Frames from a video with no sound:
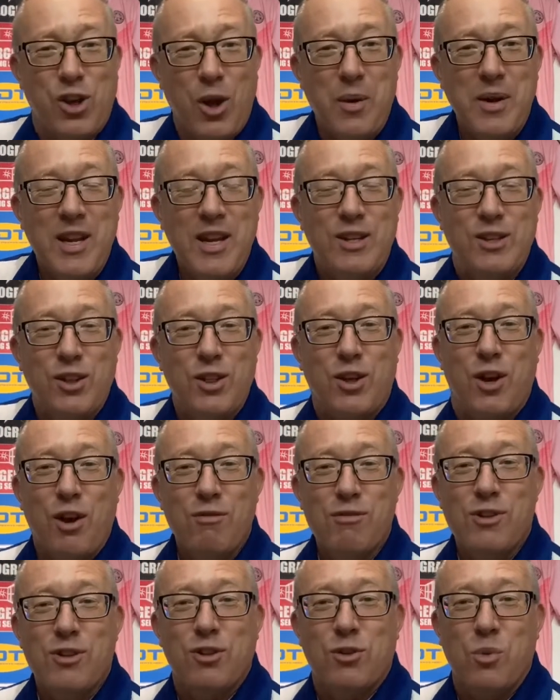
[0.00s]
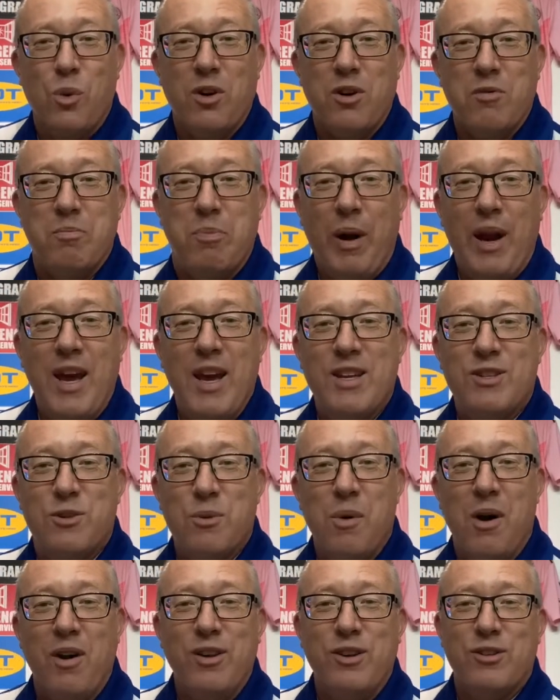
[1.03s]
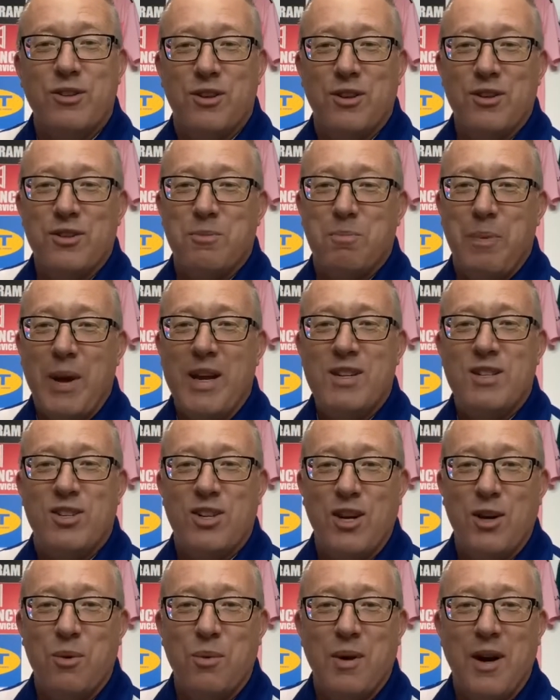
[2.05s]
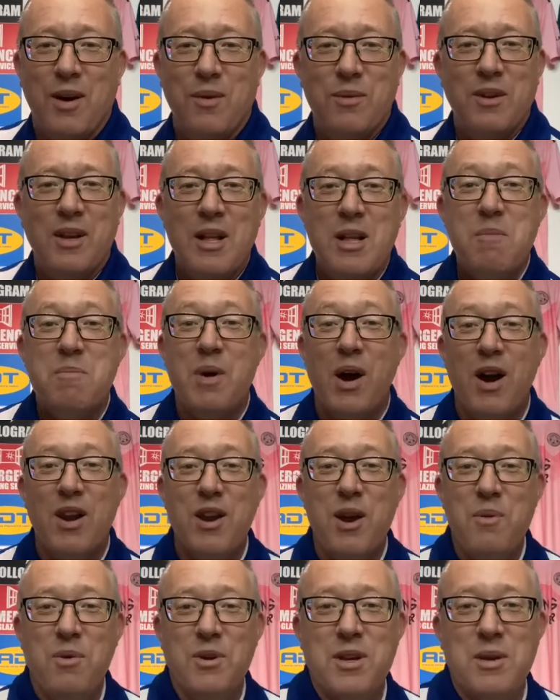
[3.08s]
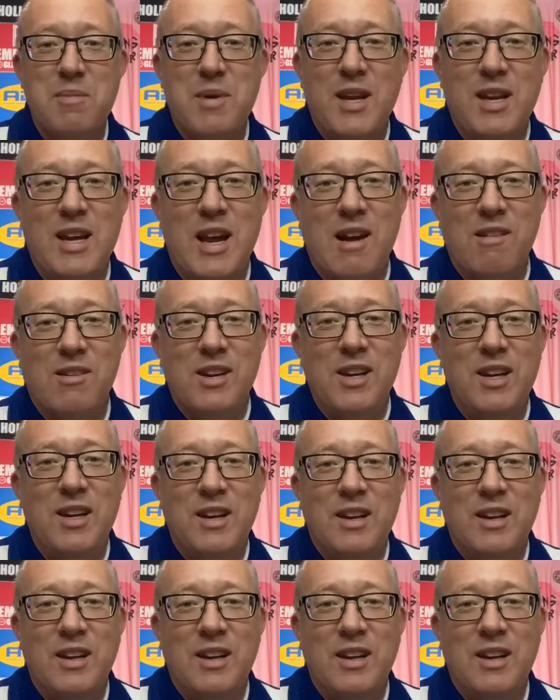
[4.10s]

going into the current squad of players who aren't as good as Ben Chilwell. But I know what you mean, Aaron.